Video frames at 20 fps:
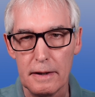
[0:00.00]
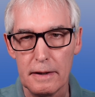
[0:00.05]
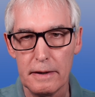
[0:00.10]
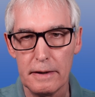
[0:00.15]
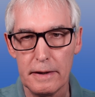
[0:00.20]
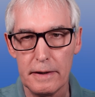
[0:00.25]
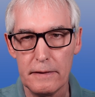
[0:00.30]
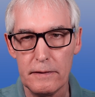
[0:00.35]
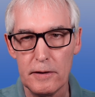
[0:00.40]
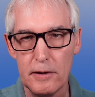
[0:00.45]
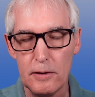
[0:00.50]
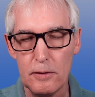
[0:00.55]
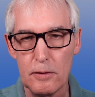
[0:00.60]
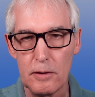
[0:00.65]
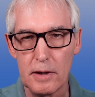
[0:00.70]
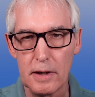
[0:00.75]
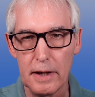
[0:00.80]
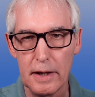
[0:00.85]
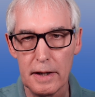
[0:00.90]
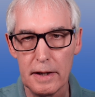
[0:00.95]
in the
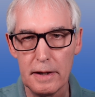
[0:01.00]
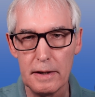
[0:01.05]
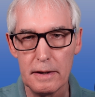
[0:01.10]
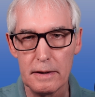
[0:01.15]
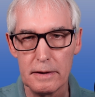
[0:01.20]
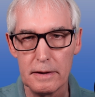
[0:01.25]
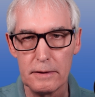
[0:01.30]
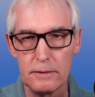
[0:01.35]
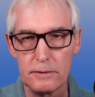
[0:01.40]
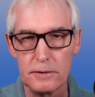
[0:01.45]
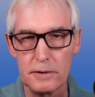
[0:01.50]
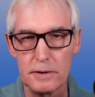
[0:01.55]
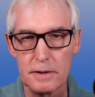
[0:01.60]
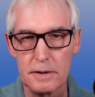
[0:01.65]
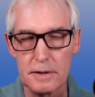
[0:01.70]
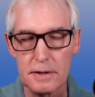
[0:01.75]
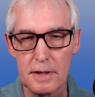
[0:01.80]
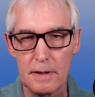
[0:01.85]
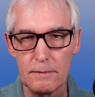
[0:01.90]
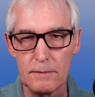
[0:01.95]
UK,
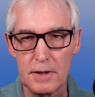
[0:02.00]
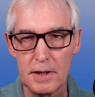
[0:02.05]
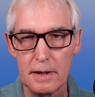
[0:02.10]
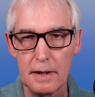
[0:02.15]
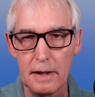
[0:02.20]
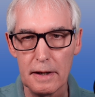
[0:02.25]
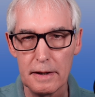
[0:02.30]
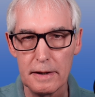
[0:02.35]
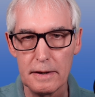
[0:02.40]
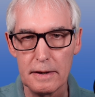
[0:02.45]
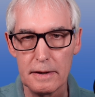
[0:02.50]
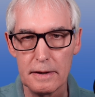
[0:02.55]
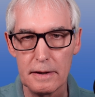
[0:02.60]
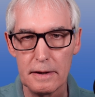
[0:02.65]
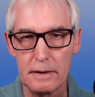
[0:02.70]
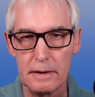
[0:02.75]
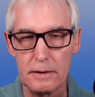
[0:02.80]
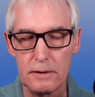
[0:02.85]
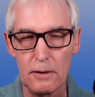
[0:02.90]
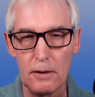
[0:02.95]

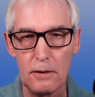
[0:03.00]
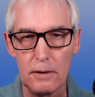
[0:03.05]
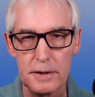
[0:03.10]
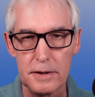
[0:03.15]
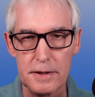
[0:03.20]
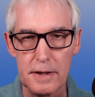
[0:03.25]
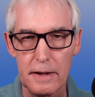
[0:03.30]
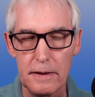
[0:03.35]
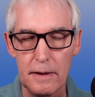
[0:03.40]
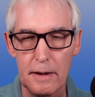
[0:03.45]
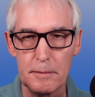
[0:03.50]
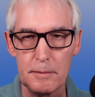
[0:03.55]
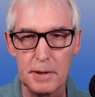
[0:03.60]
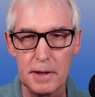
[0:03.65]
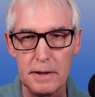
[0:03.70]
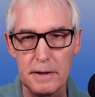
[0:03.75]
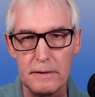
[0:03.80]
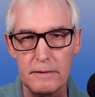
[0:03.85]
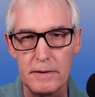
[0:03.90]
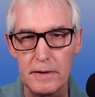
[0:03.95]
$179 I
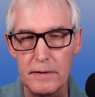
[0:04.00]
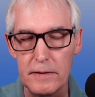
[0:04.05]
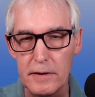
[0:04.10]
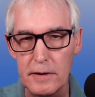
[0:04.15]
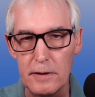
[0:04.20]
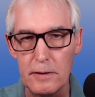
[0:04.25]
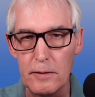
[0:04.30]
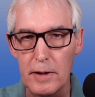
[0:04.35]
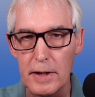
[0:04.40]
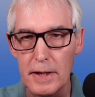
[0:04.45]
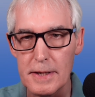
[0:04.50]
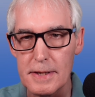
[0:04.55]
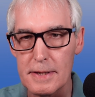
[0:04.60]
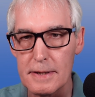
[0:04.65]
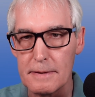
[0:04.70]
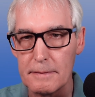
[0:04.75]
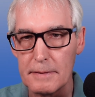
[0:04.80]
believe in the US,